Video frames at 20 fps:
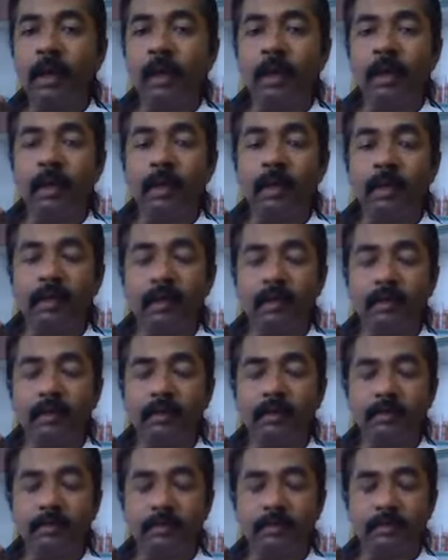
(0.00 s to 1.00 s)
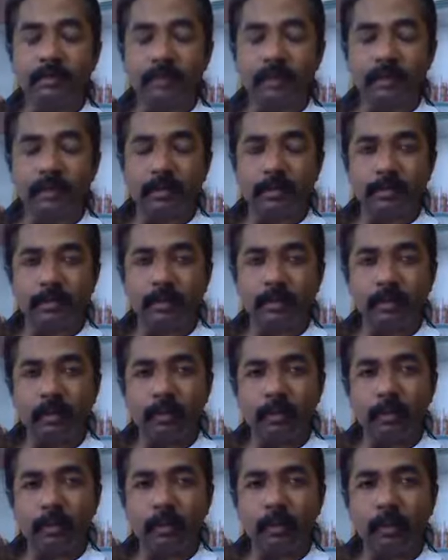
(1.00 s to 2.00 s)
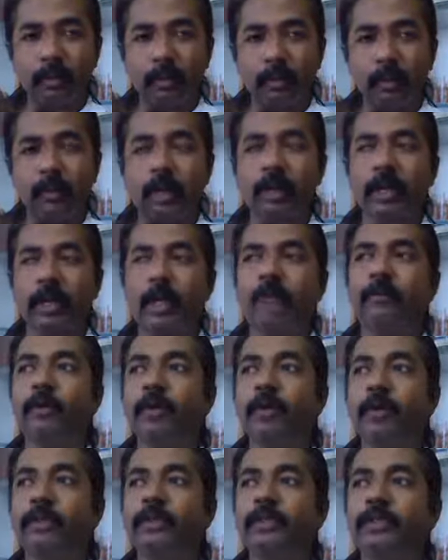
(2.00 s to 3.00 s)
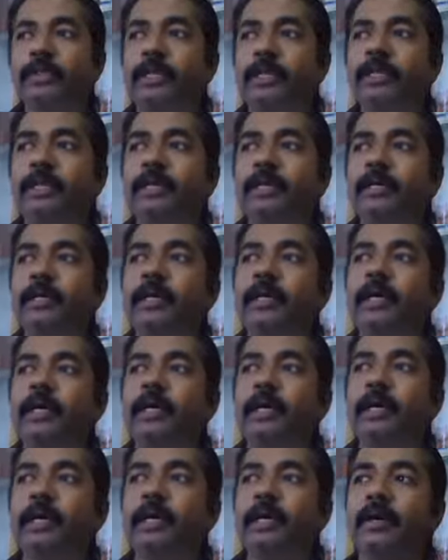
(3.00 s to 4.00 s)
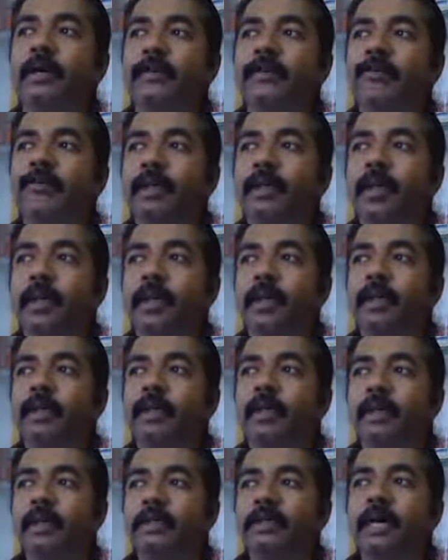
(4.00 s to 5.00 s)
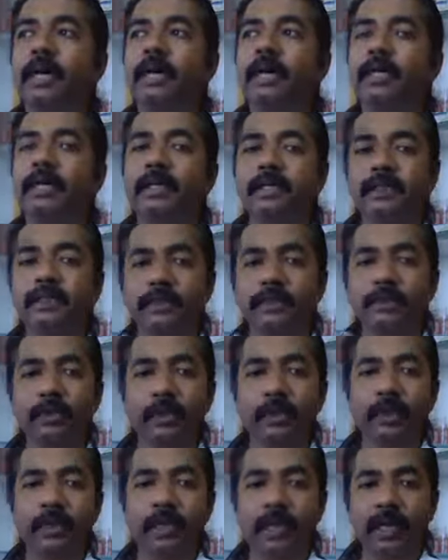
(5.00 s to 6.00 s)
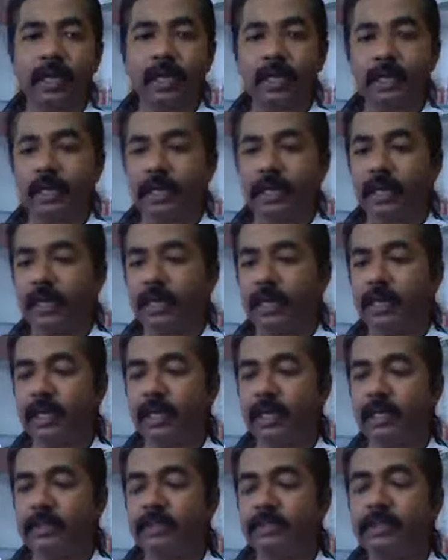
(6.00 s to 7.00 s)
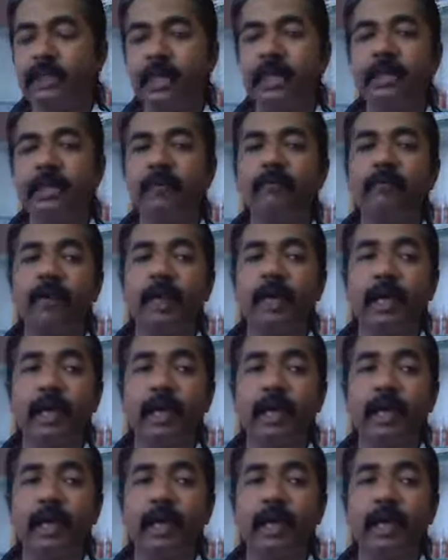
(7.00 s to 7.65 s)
Uh, so what I want to say that your chart is showing an energy, and